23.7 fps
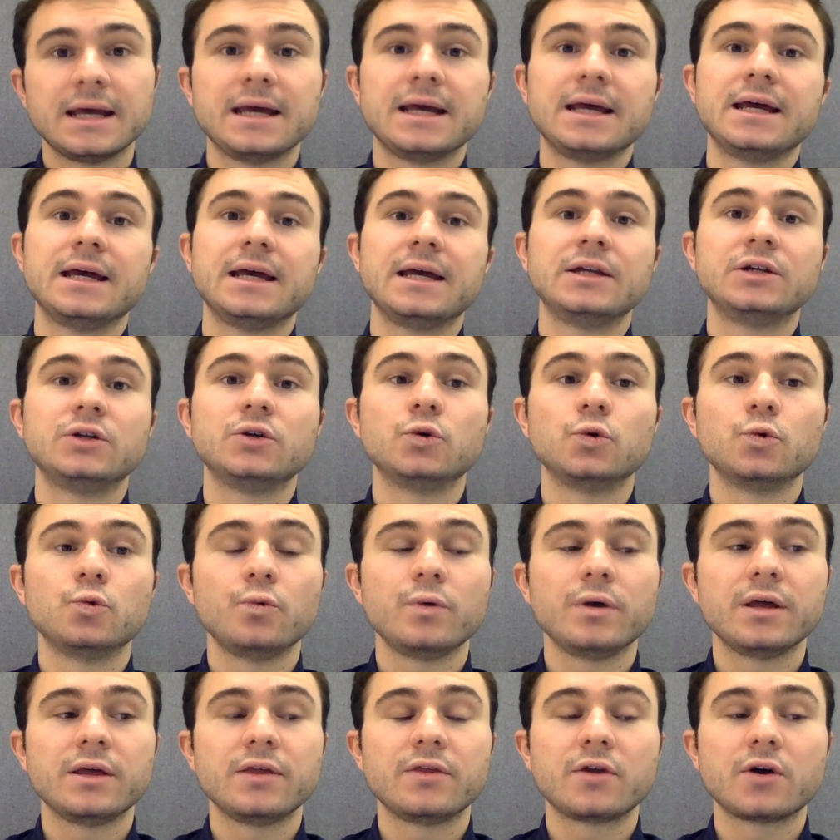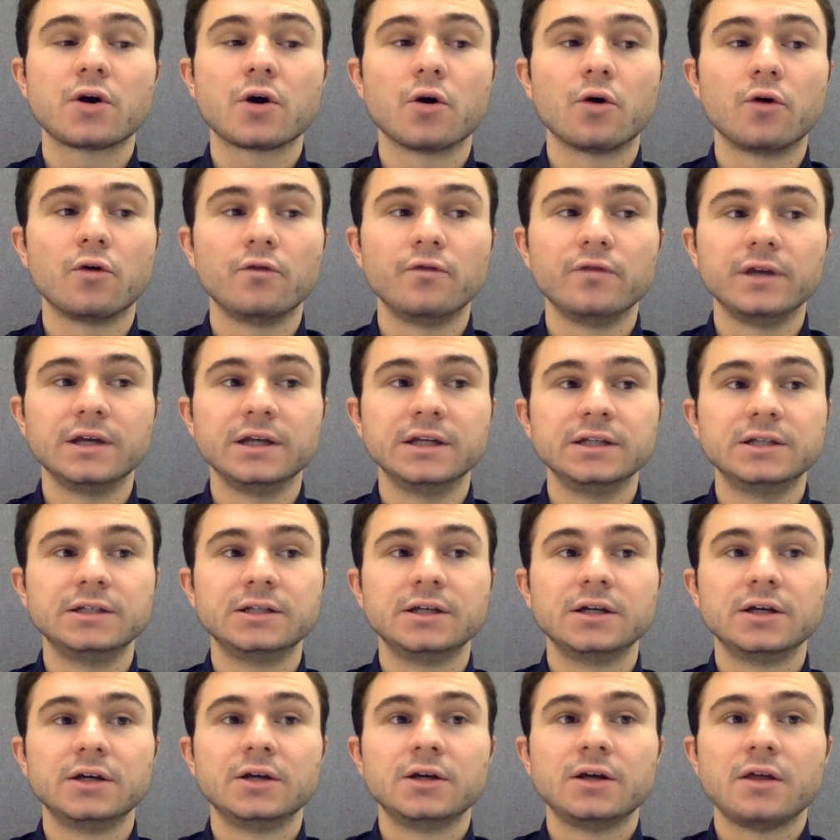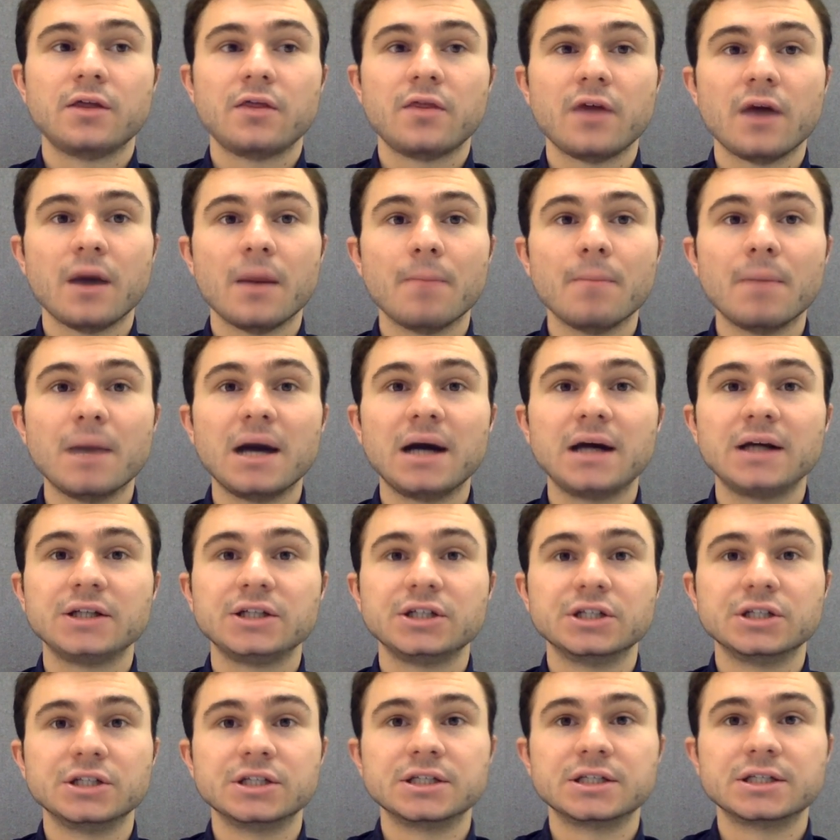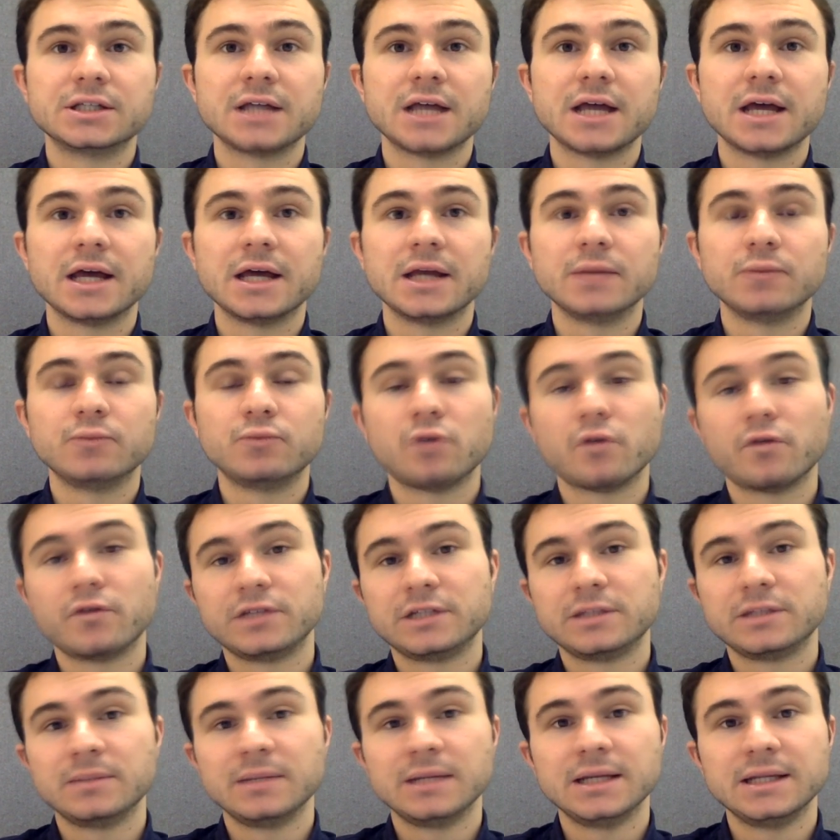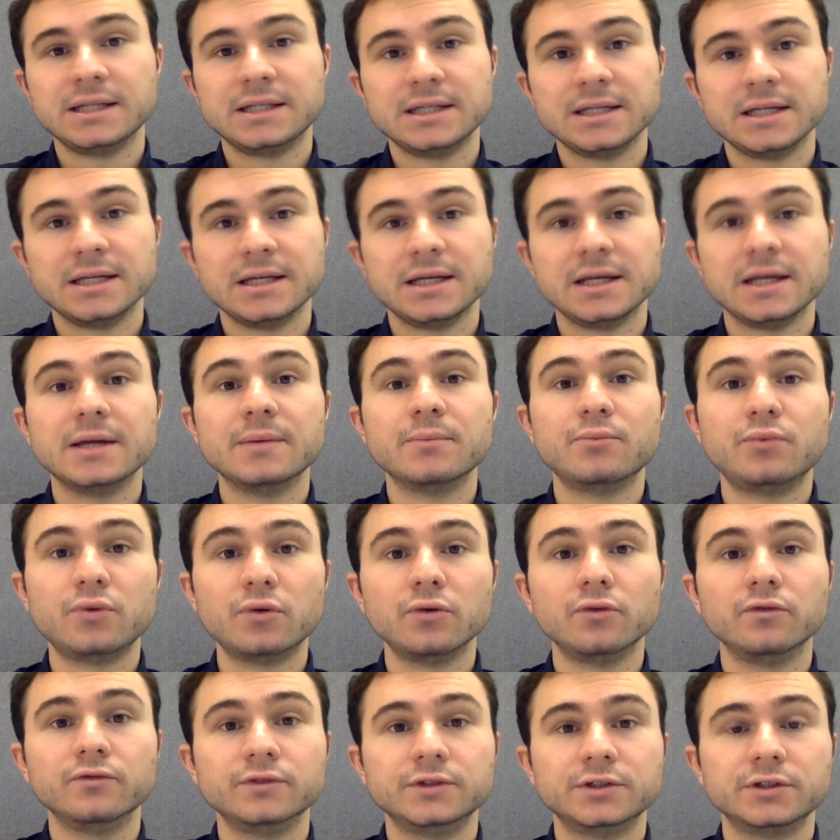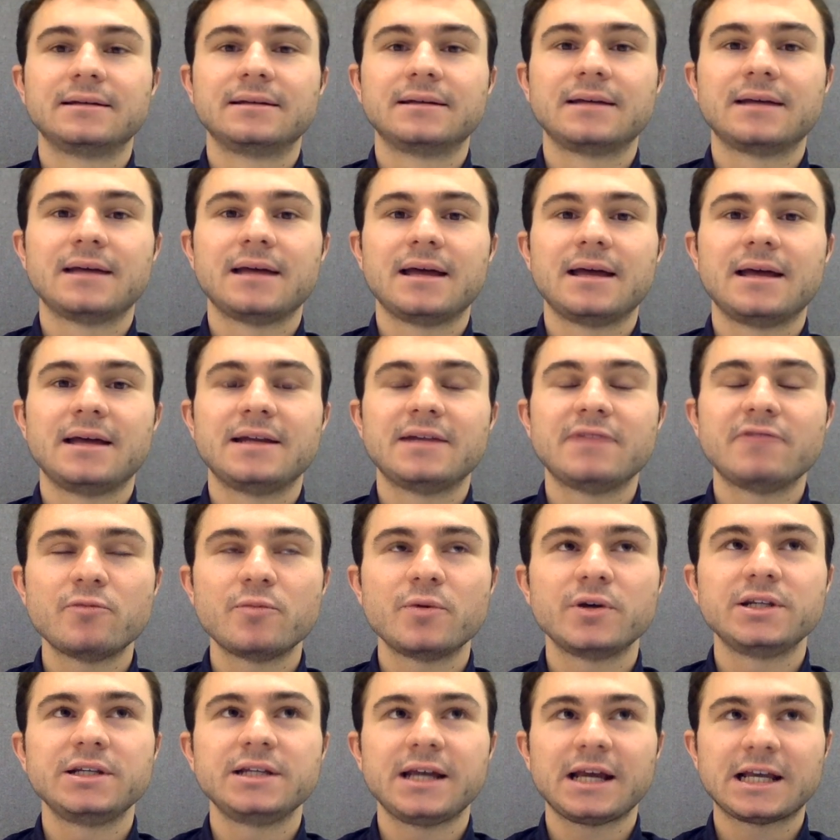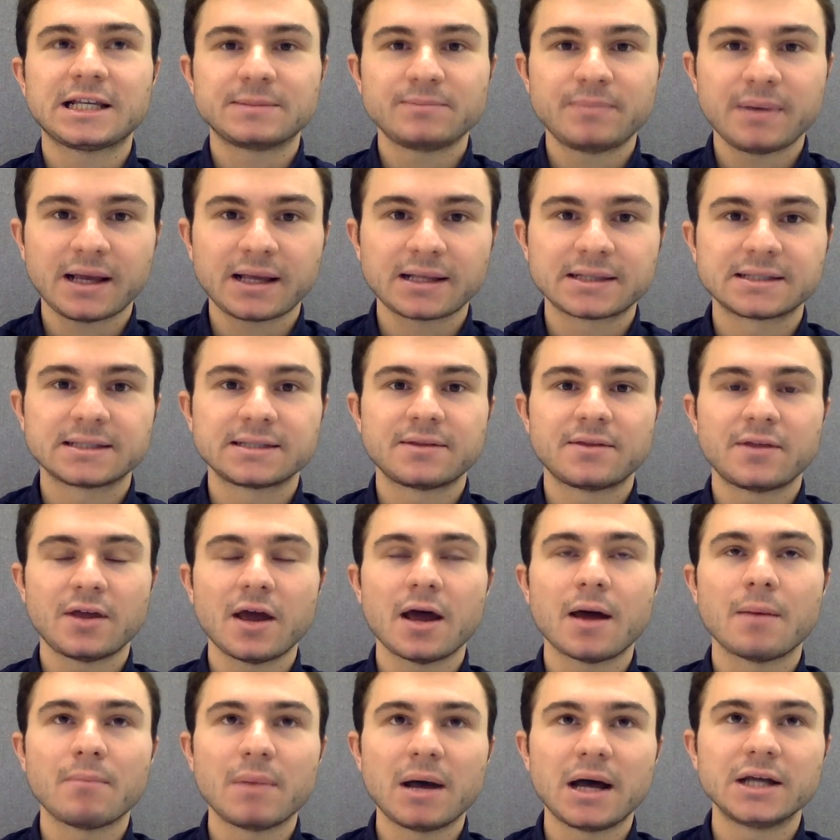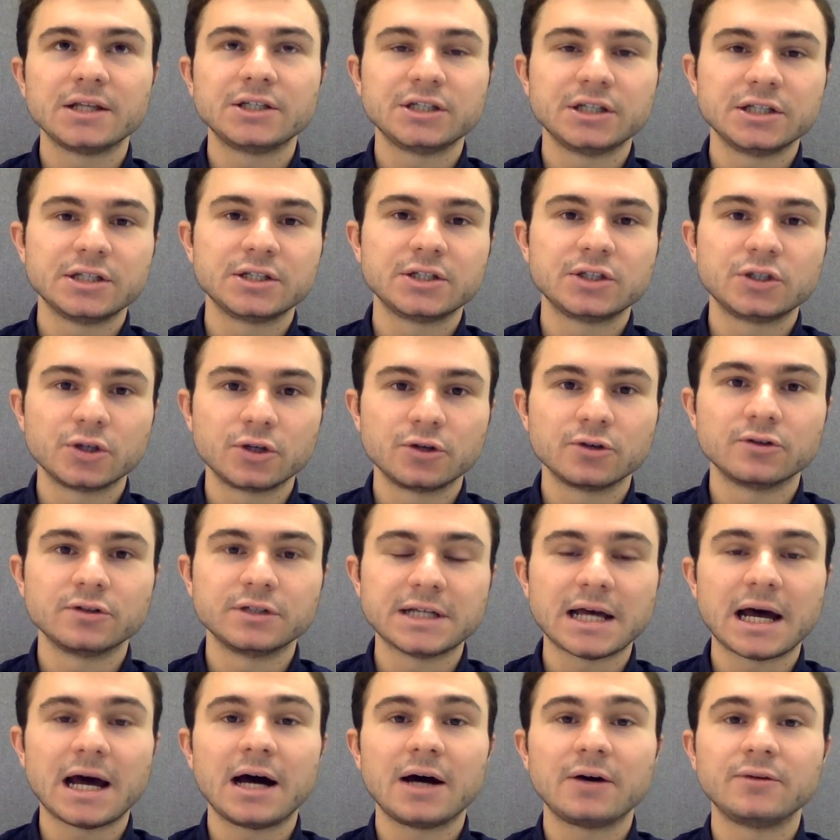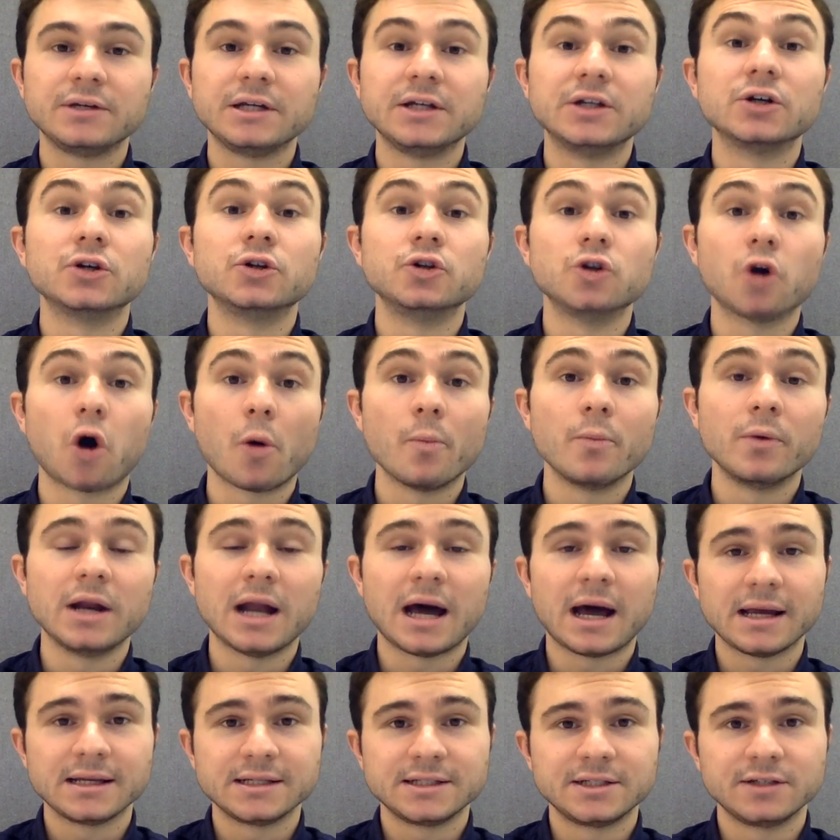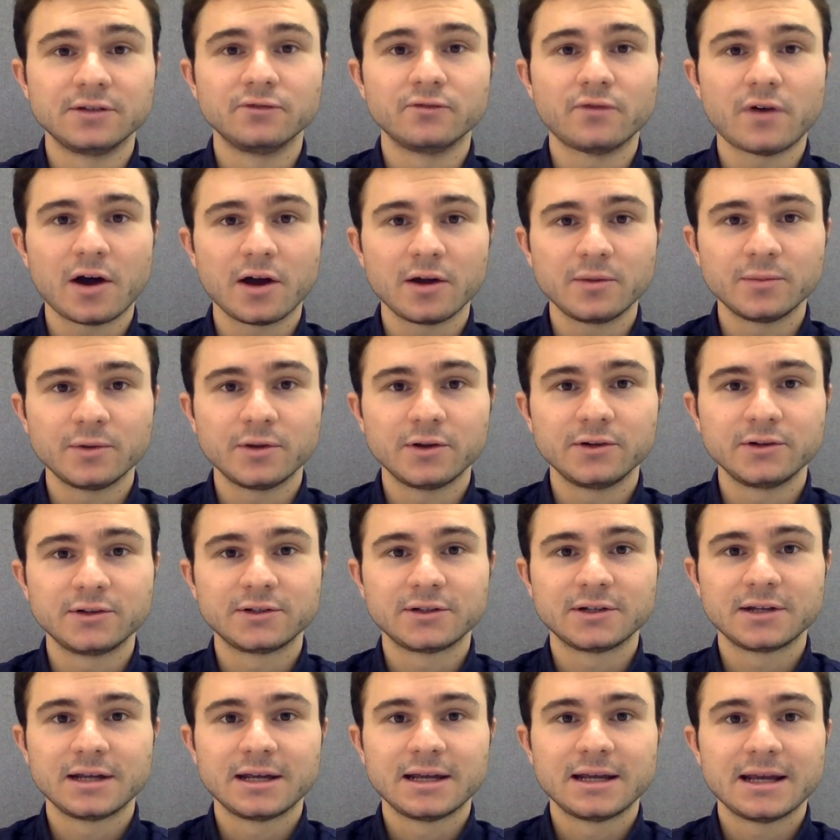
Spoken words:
and with COVID, their margins and profitability improved. And everybody expects their margins to go down in a normalized environment.